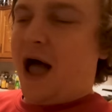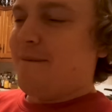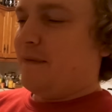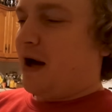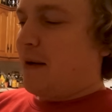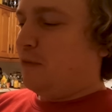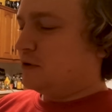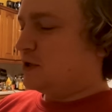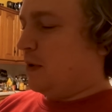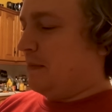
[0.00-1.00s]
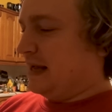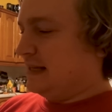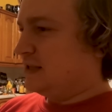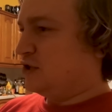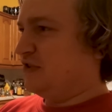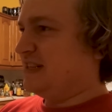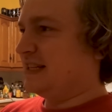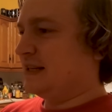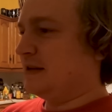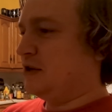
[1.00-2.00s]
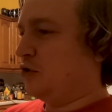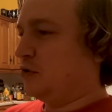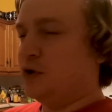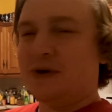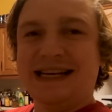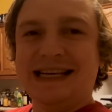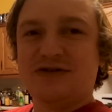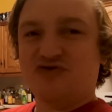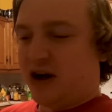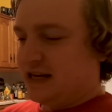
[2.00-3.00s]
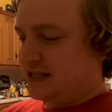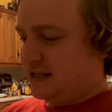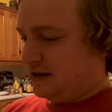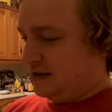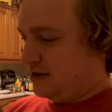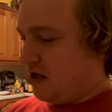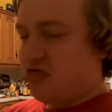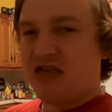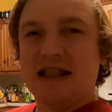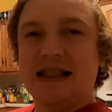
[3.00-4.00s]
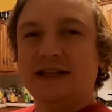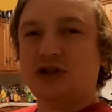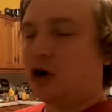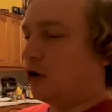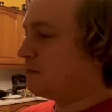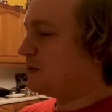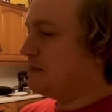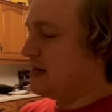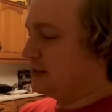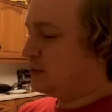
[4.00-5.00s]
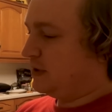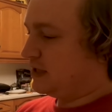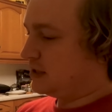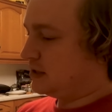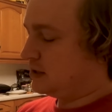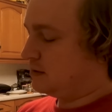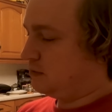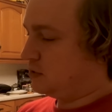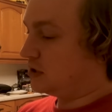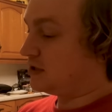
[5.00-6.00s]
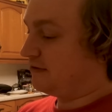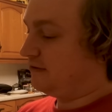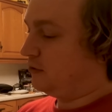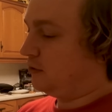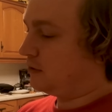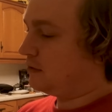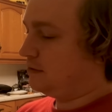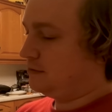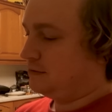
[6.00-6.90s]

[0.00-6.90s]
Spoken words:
I'm also amazed you can eat rice and thinly chopped meat with just a fork.